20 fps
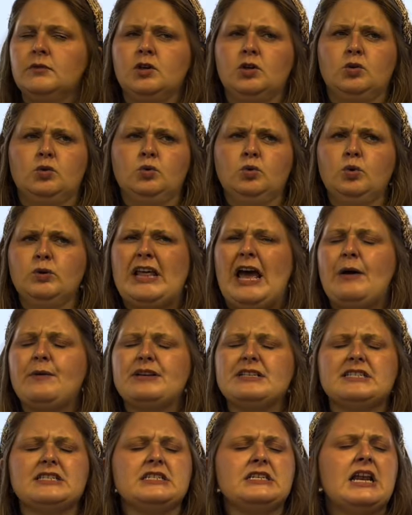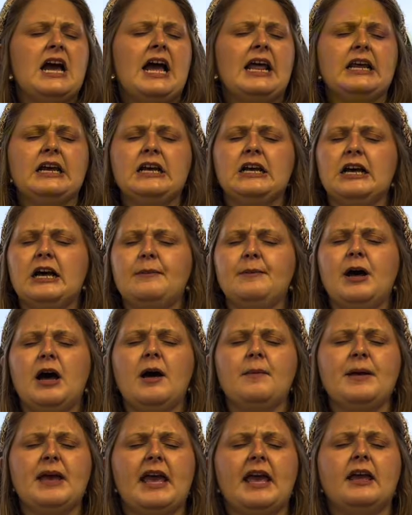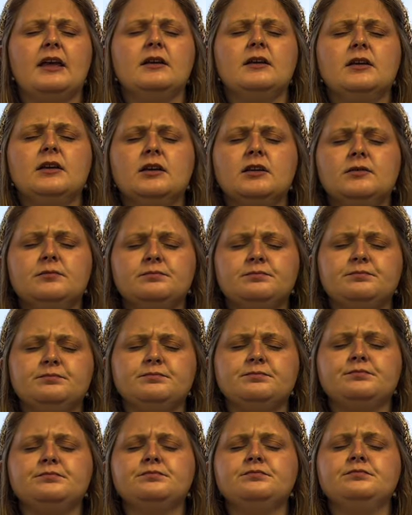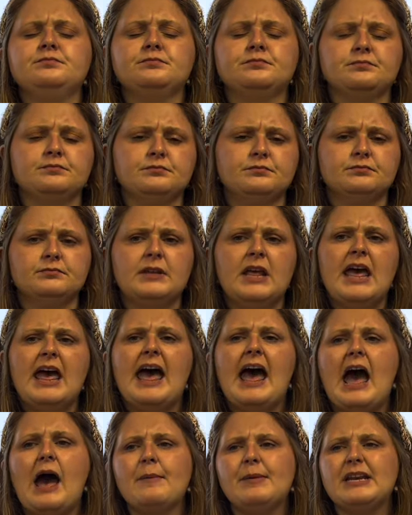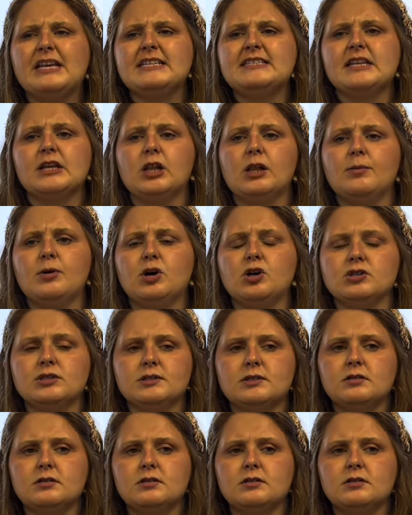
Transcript: Ooh, that was not a hum. Hum it. Mm-hmm. How many syllables?